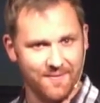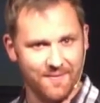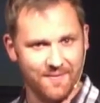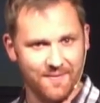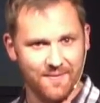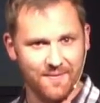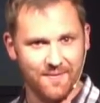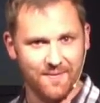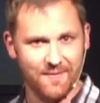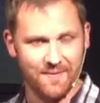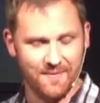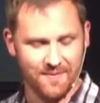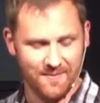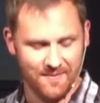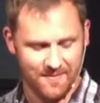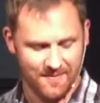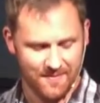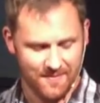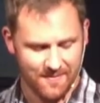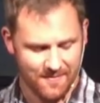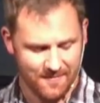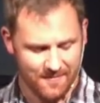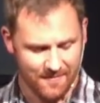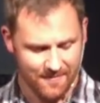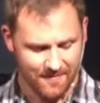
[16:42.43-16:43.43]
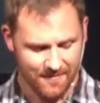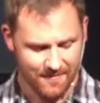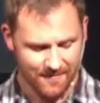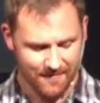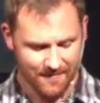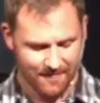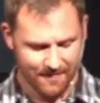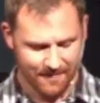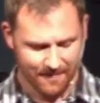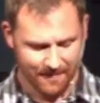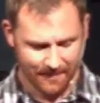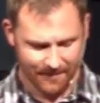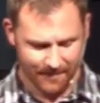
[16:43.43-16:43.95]

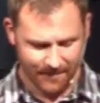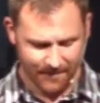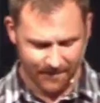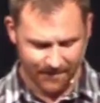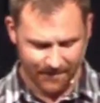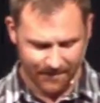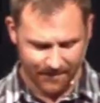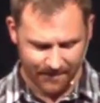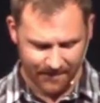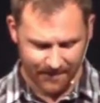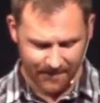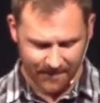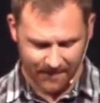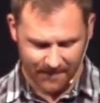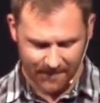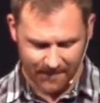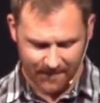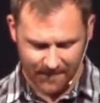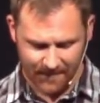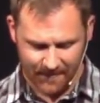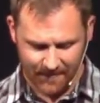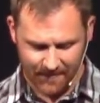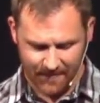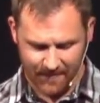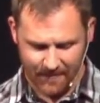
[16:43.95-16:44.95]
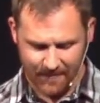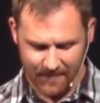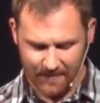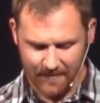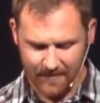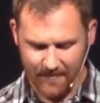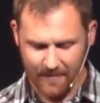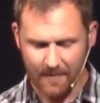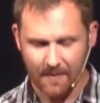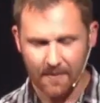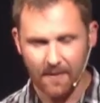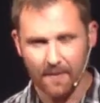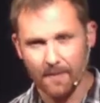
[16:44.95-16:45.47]

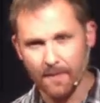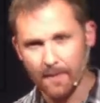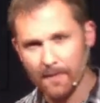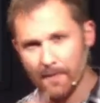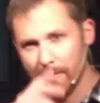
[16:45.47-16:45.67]
(no one is talking)